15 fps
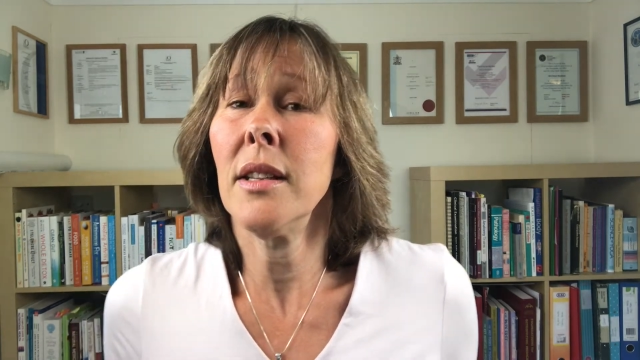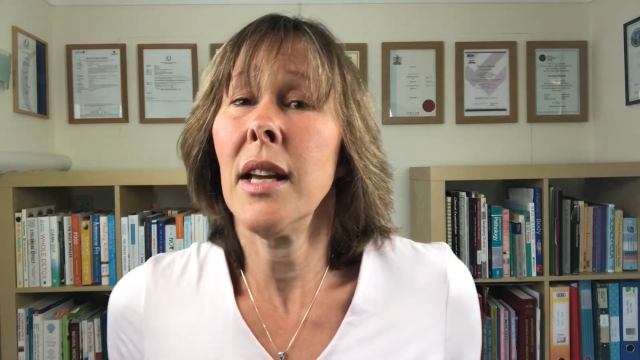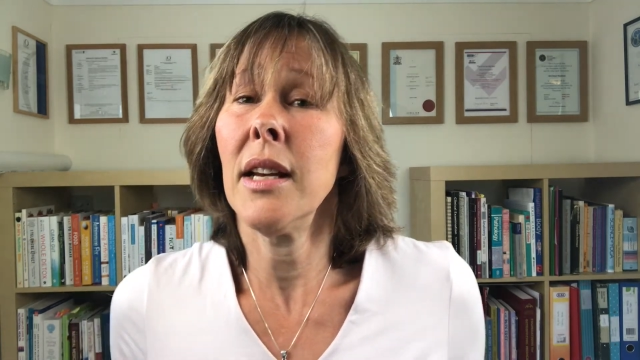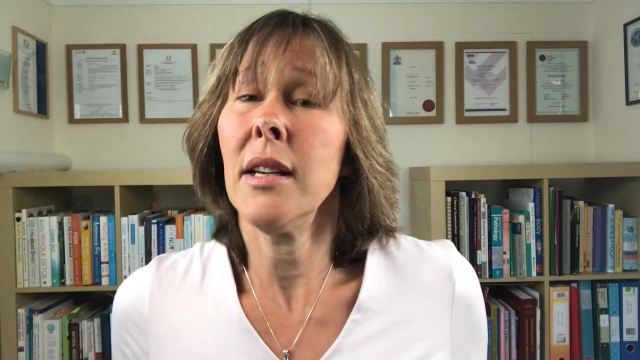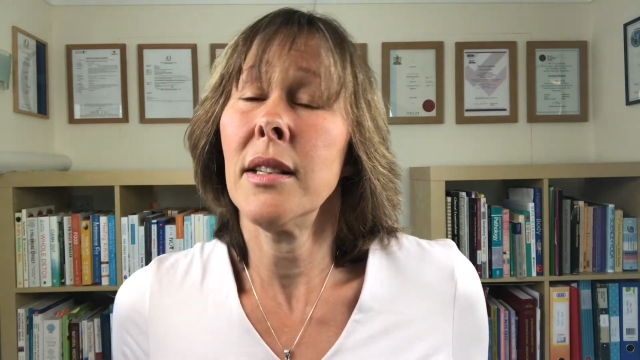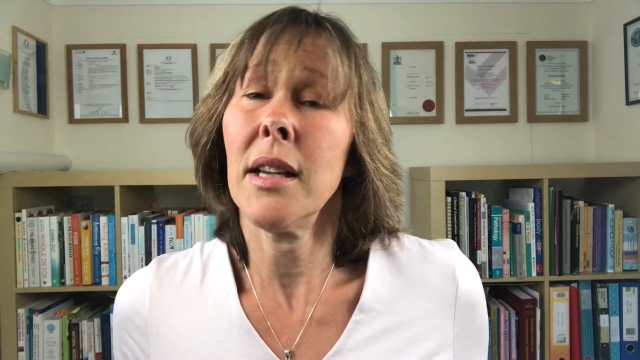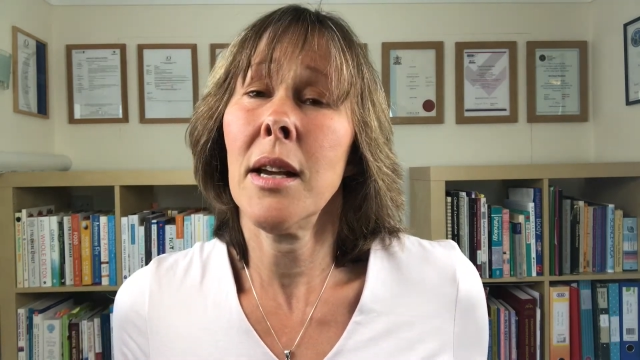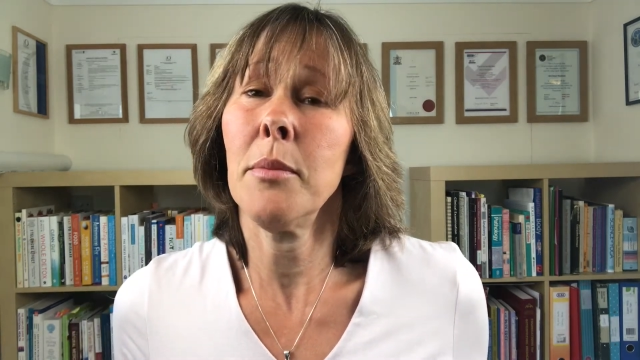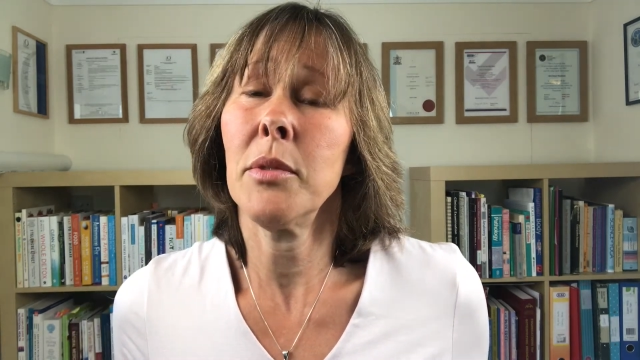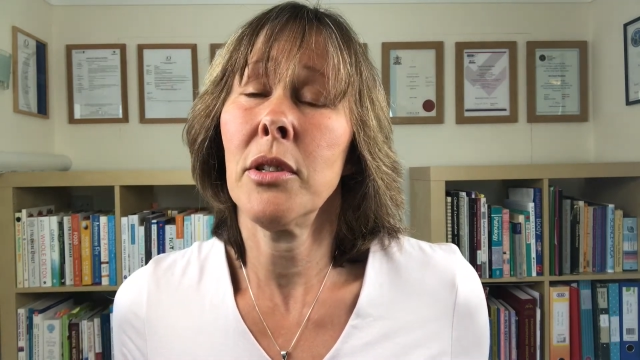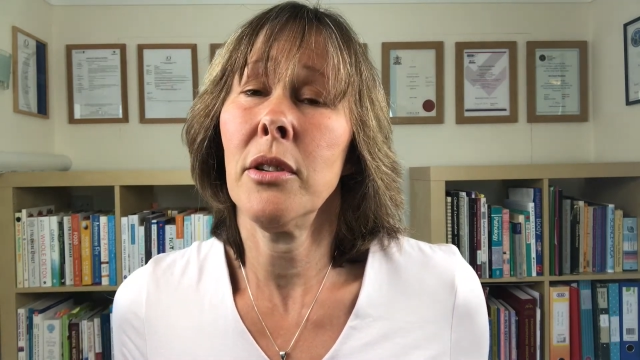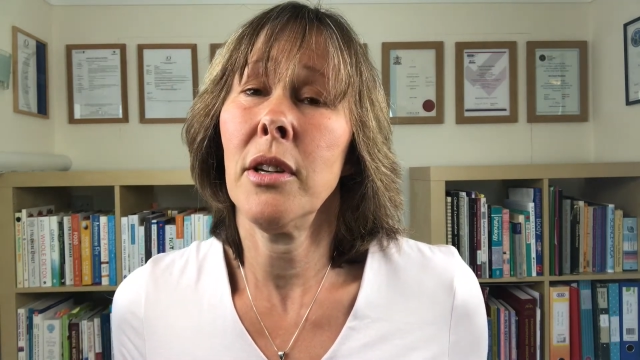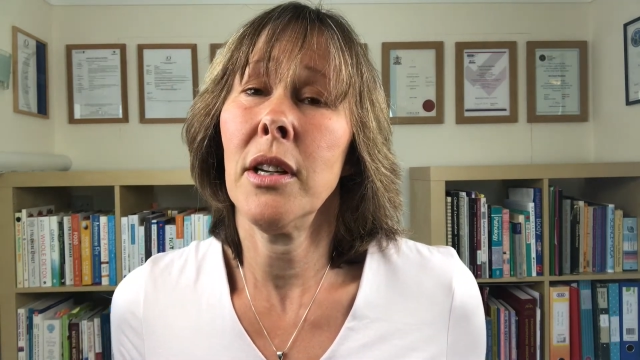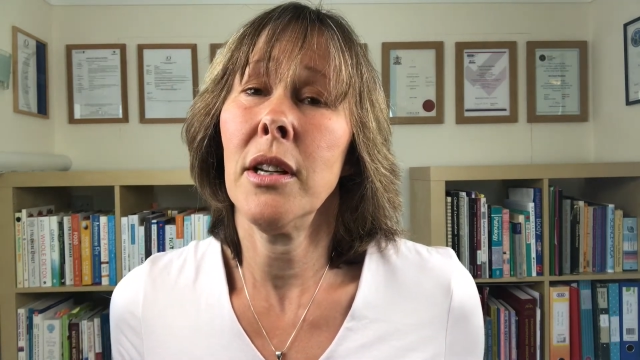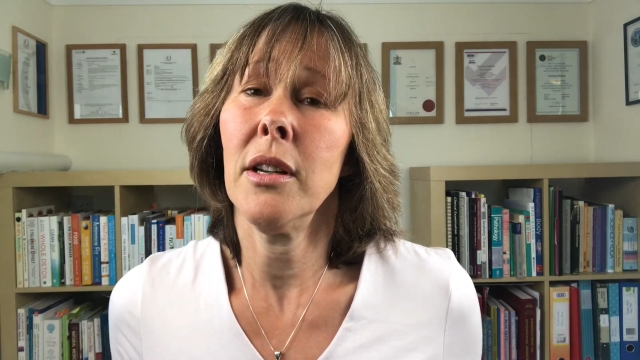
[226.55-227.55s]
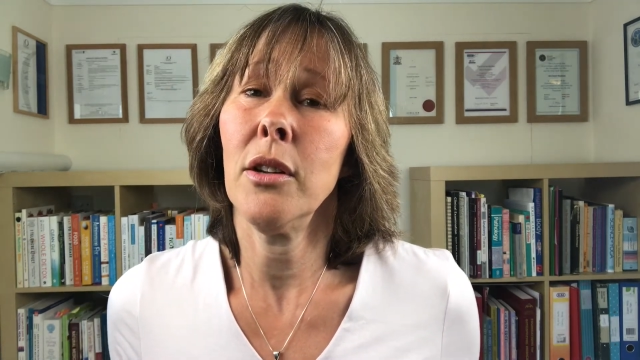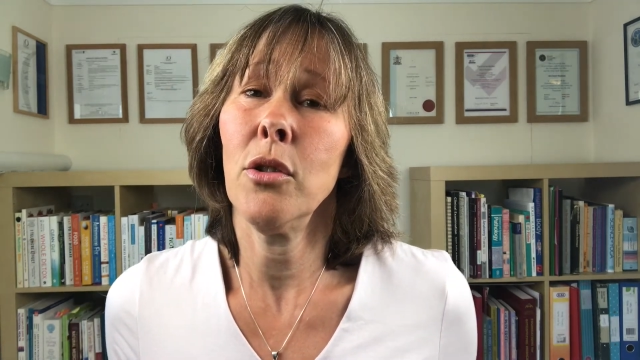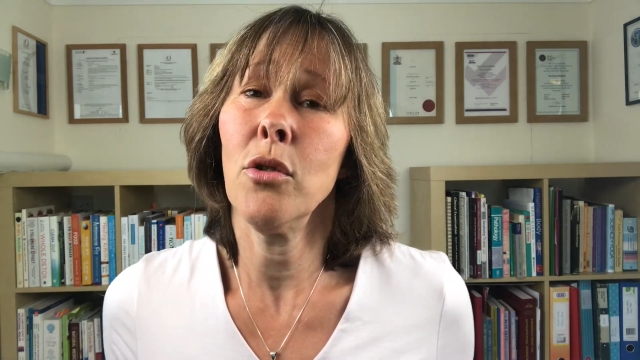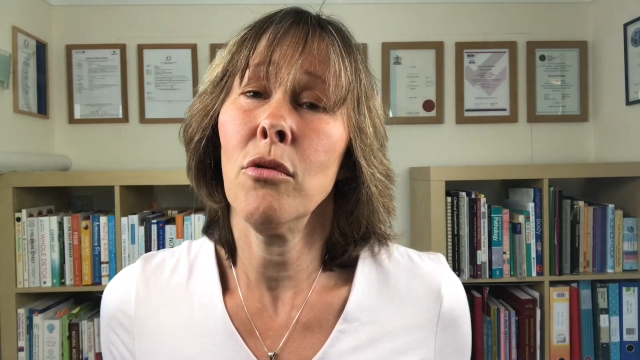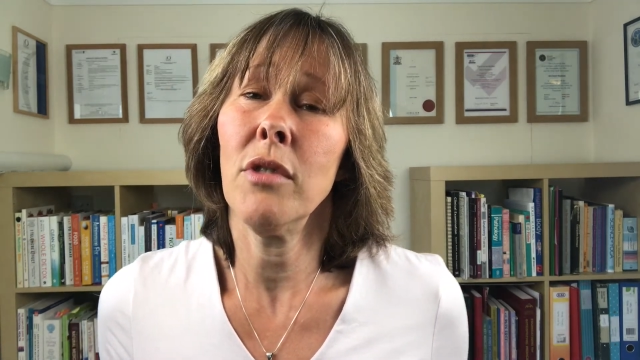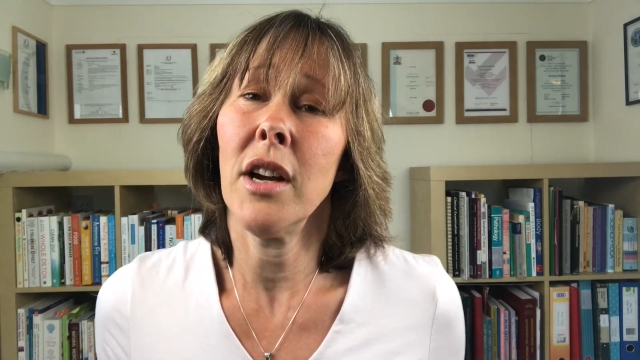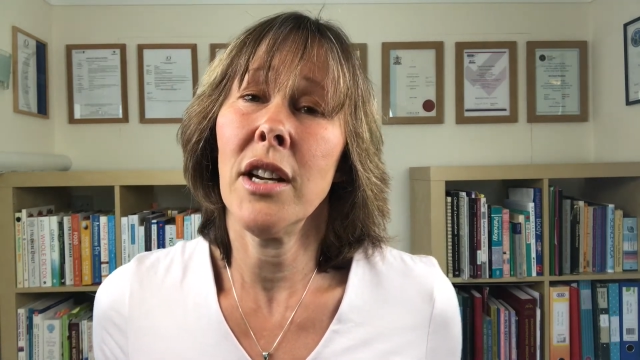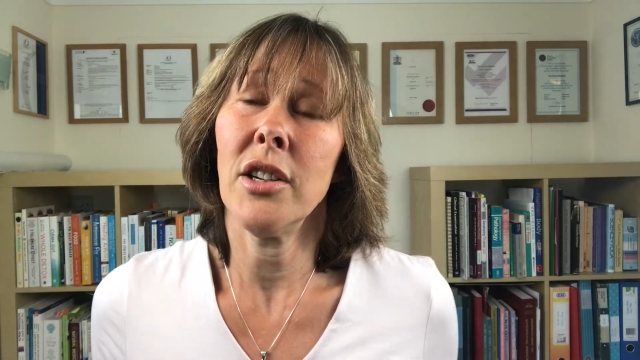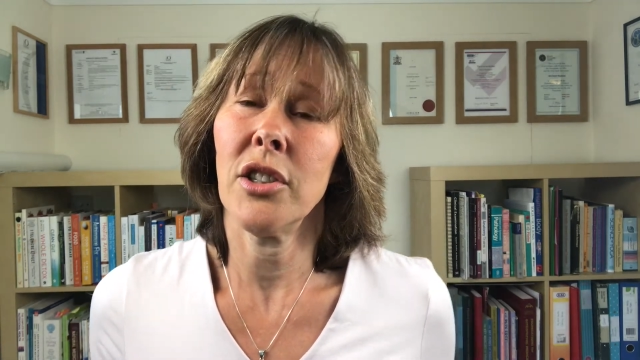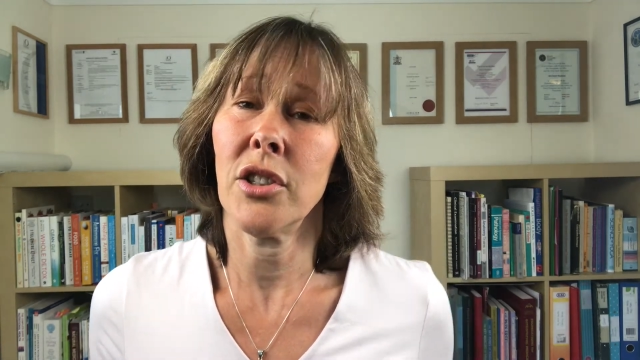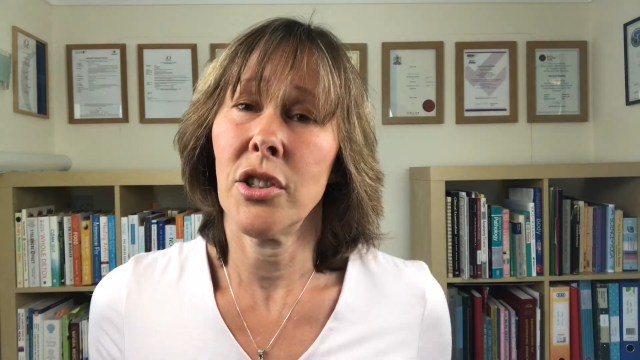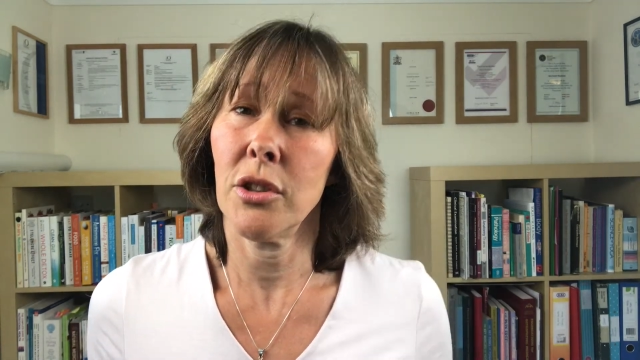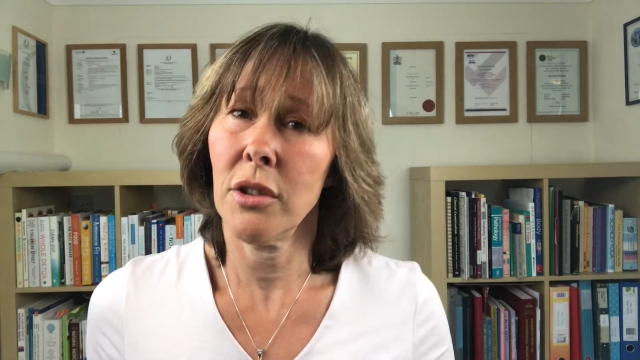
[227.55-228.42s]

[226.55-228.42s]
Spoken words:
then it's absolutely your right just to